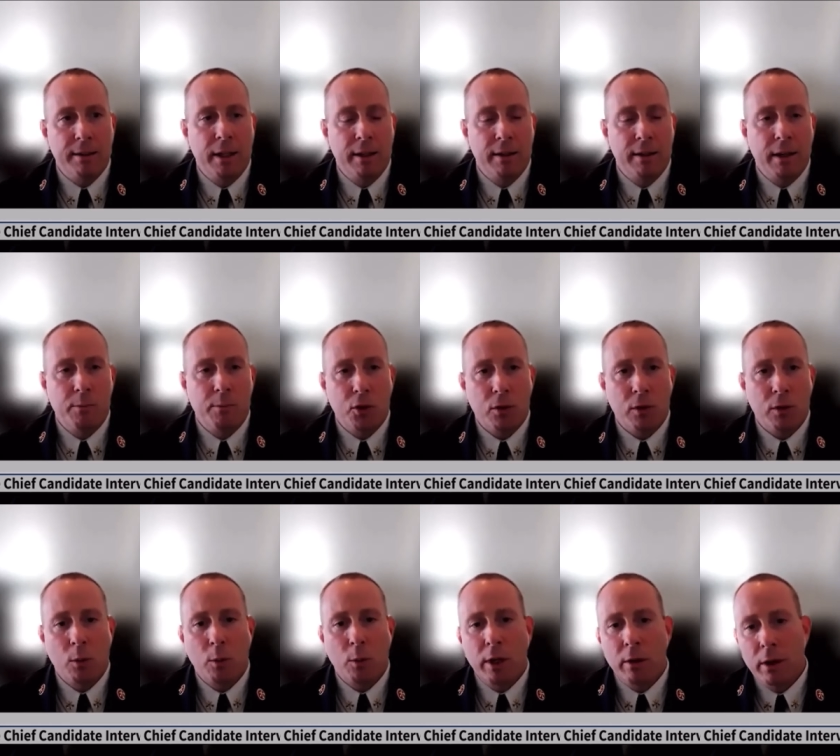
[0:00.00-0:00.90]
as I'm
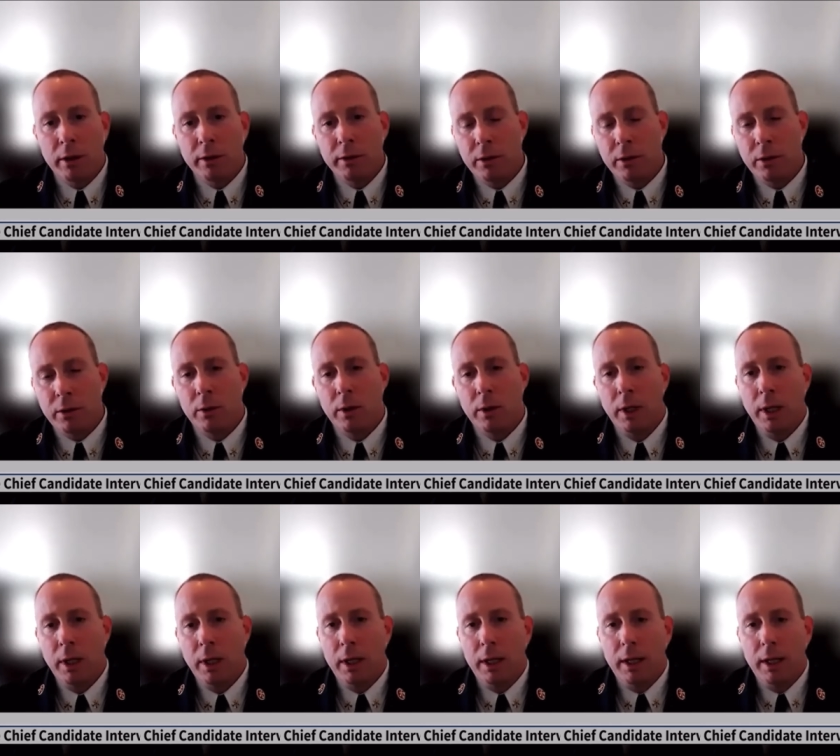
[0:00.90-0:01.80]
sure we all do,
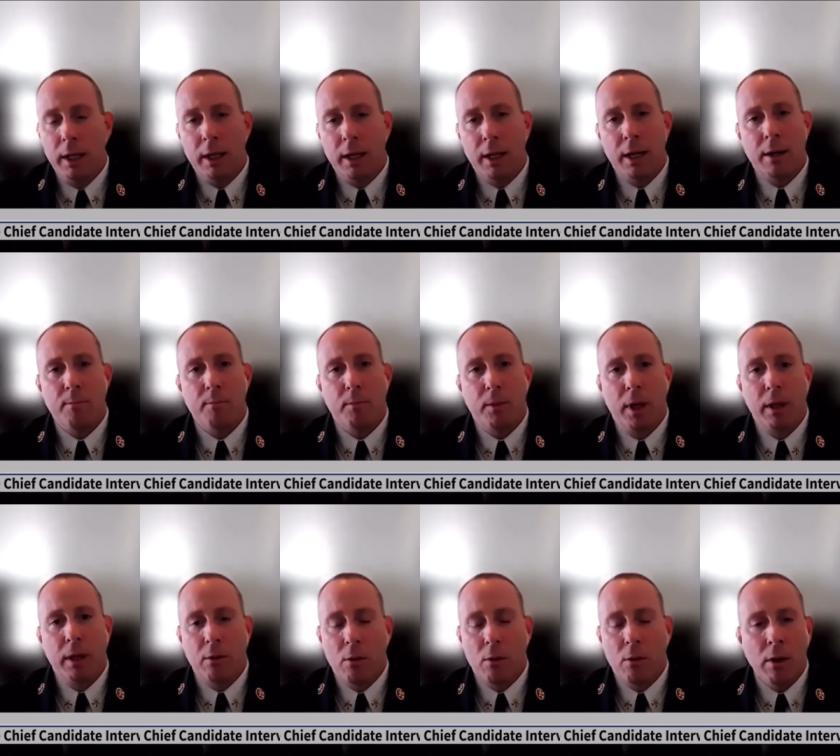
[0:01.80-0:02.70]
um,
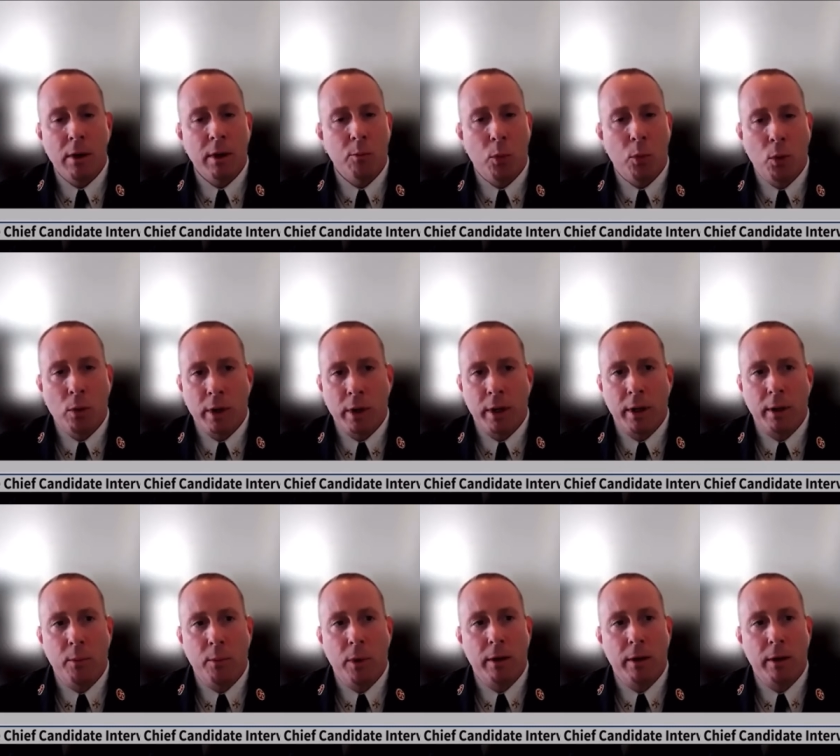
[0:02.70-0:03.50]
and they're all important.